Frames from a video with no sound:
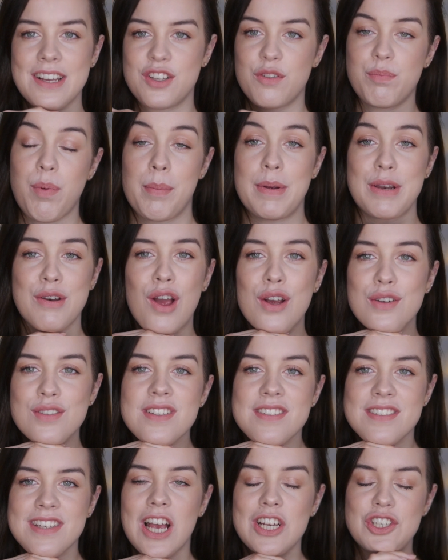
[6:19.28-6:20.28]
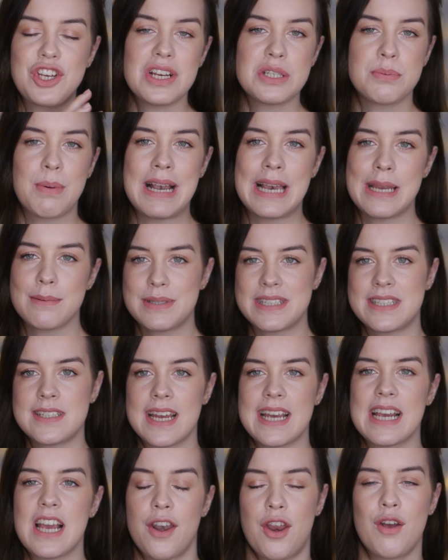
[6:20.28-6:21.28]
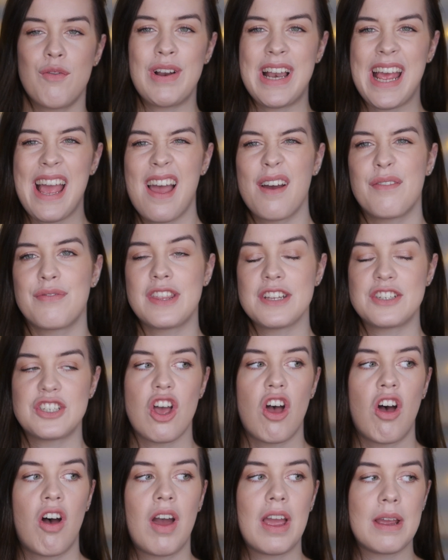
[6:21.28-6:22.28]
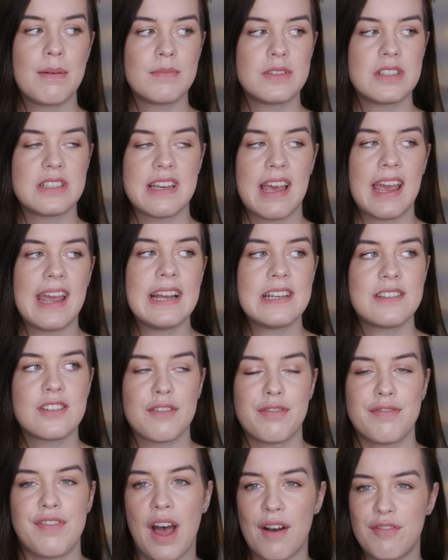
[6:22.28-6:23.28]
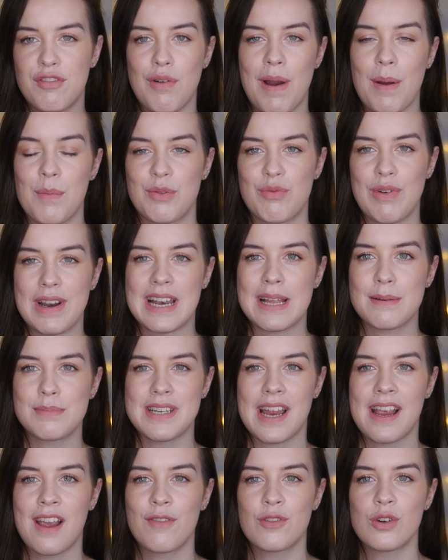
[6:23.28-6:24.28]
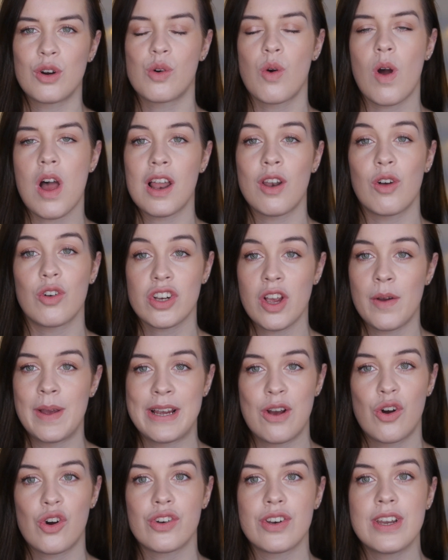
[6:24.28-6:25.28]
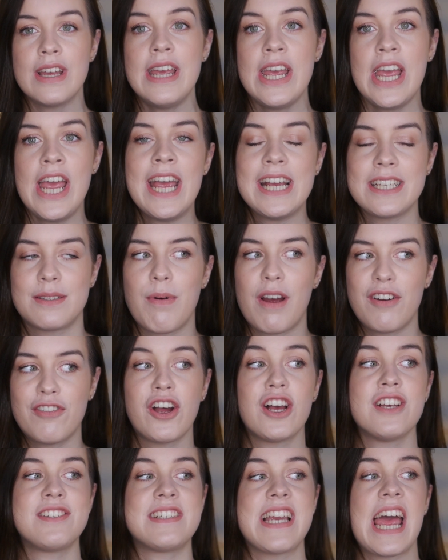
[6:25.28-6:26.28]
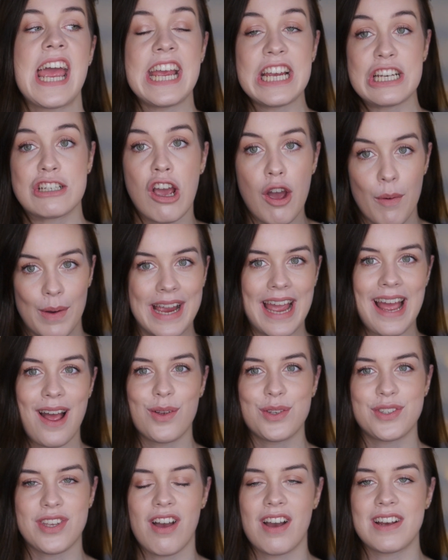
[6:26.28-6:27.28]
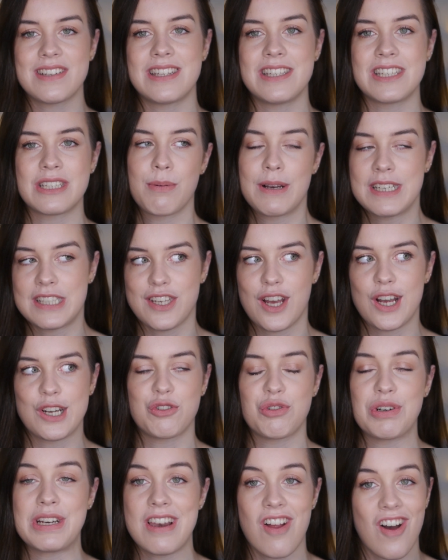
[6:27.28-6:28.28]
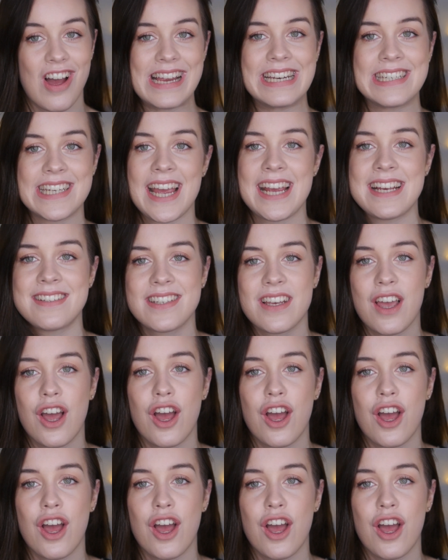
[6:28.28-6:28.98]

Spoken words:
As you probably noticed, I changed my lipstick. I don't really have the time today to faff around with red lipstick. I've got quite a lot going on. It's my first day going outside since my surgery 9 days